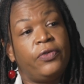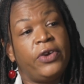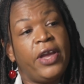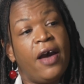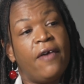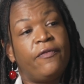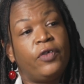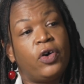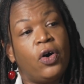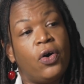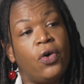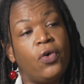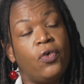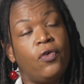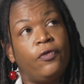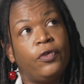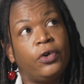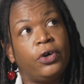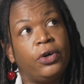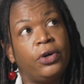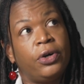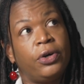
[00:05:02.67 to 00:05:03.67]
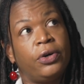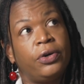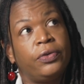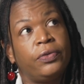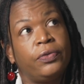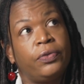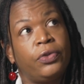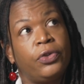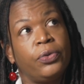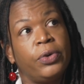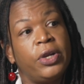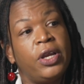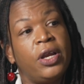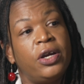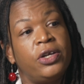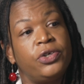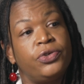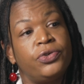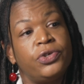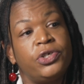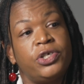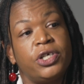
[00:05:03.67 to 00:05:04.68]
We have over
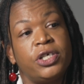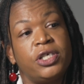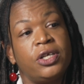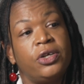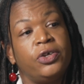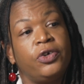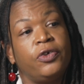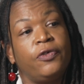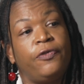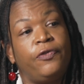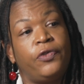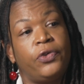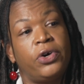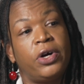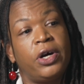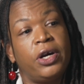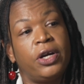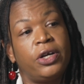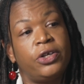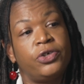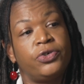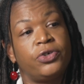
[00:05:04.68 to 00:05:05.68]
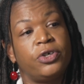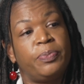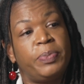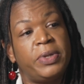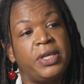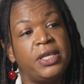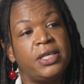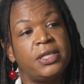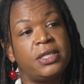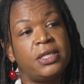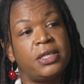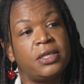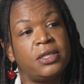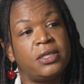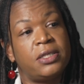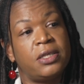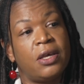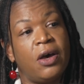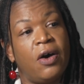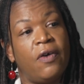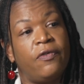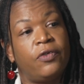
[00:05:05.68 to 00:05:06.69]
300, just under 400
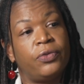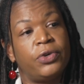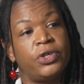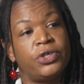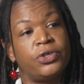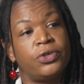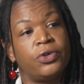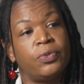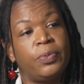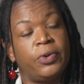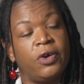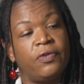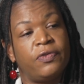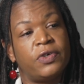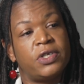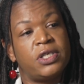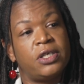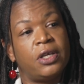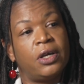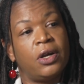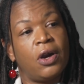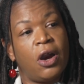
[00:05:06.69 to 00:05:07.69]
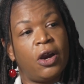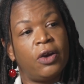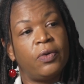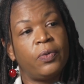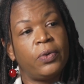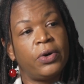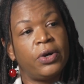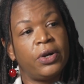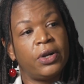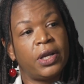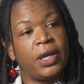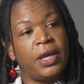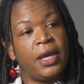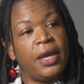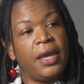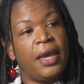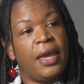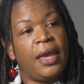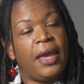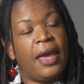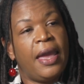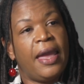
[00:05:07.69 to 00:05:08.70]
pieces of original Purvis Young artwork.
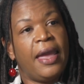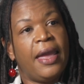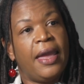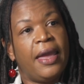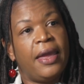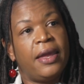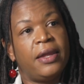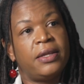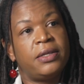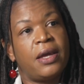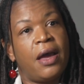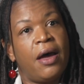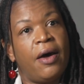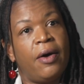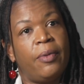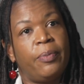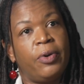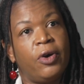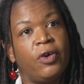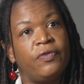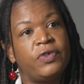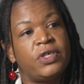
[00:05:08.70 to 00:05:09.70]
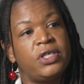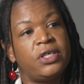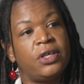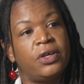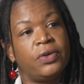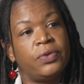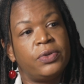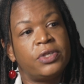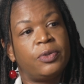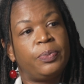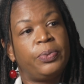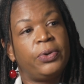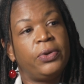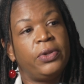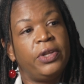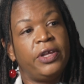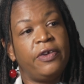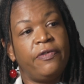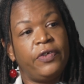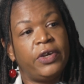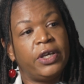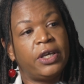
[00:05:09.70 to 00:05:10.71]
And Purvis Young was a
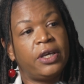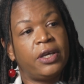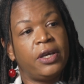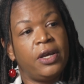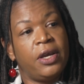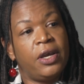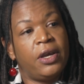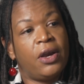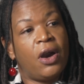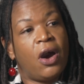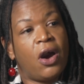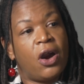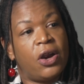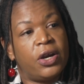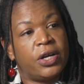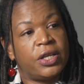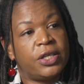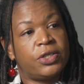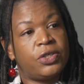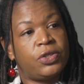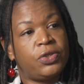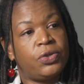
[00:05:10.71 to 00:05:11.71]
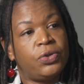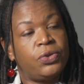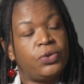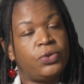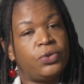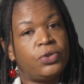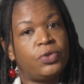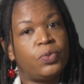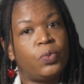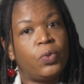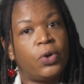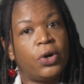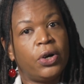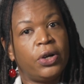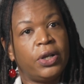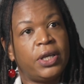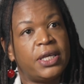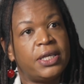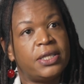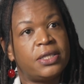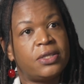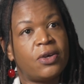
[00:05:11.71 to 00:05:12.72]
prolific artist whose
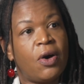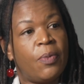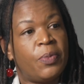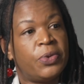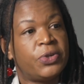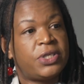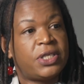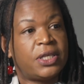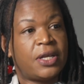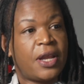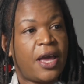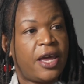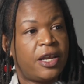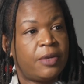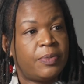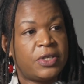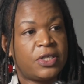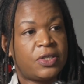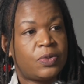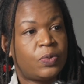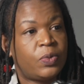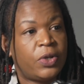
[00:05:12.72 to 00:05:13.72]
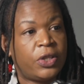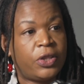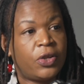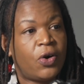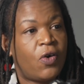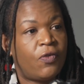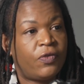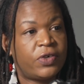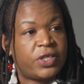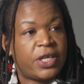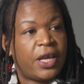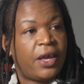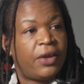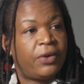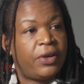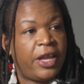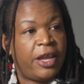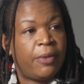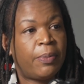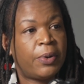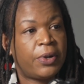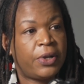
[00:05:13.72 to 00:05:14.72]
work is almost synonymous with the Overtown
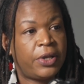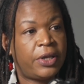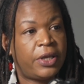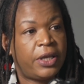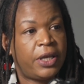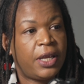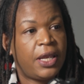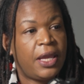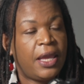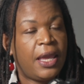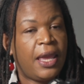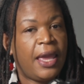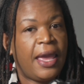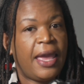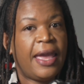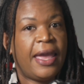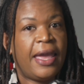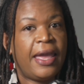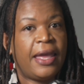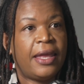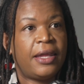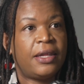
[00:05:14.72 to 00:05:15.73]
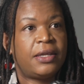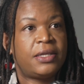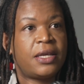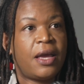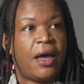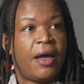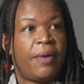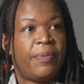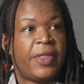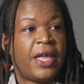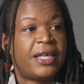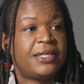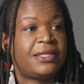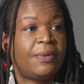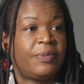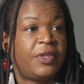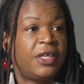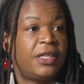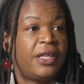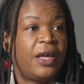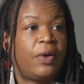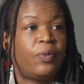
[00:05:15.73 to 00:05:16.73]
neighborhood. And that's
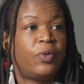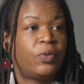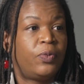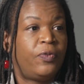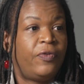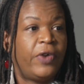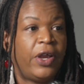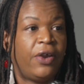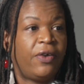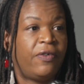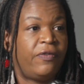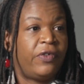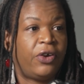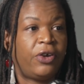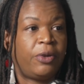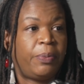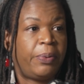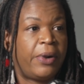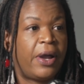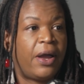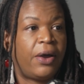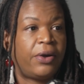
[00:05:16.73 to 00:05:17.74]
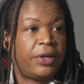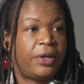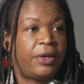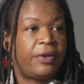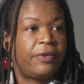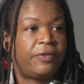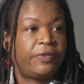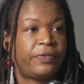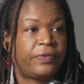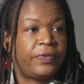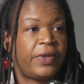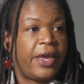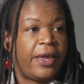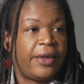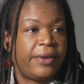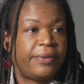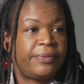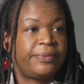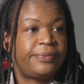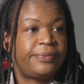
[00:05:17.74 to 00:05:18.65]
something that we're very, very proud of. Yeah.